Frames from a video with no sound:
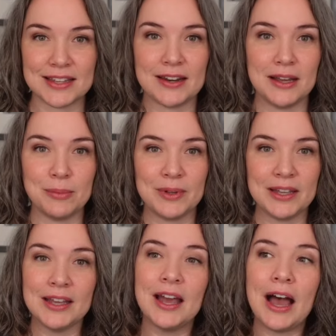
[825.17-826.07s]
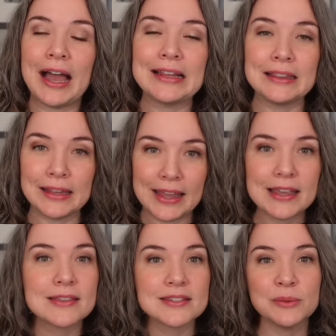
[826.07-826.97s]
set up. I like
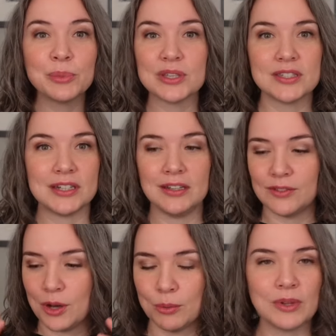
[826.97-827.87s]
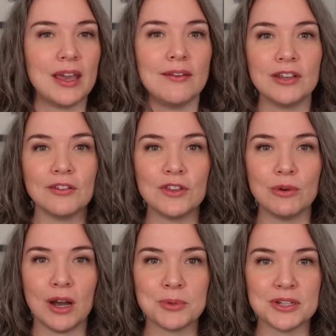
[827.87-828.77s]
the simplicity of only having a few
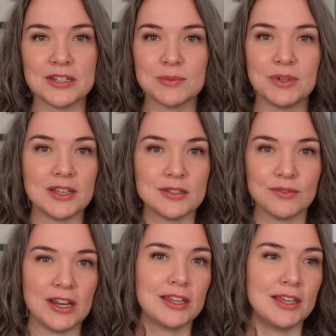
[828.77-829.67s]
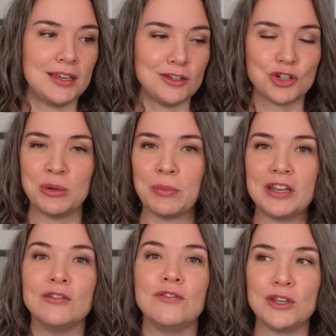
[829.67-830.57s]
options because, frankly, you shouldn't be
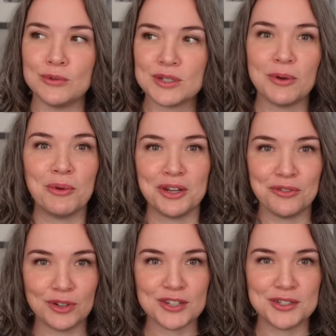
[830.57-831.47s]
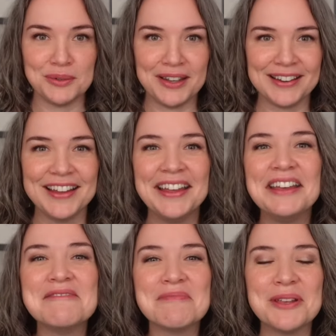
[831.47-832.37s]
confused about what your foot is doing.
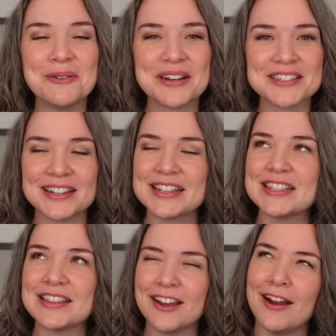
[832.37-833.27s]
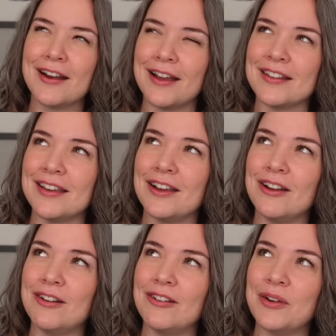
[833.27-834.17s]
You don't want to suddenly sit there and kind of think,
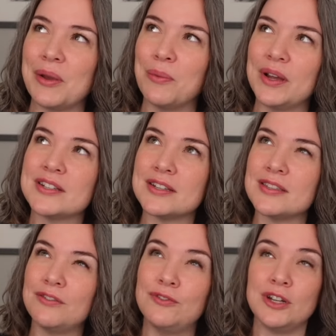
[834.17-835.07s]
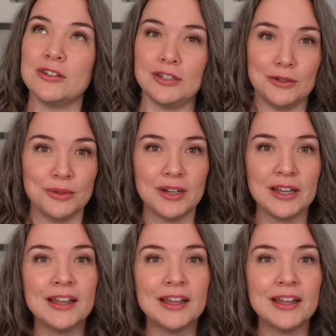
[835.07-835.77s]
wait, what does the foot do?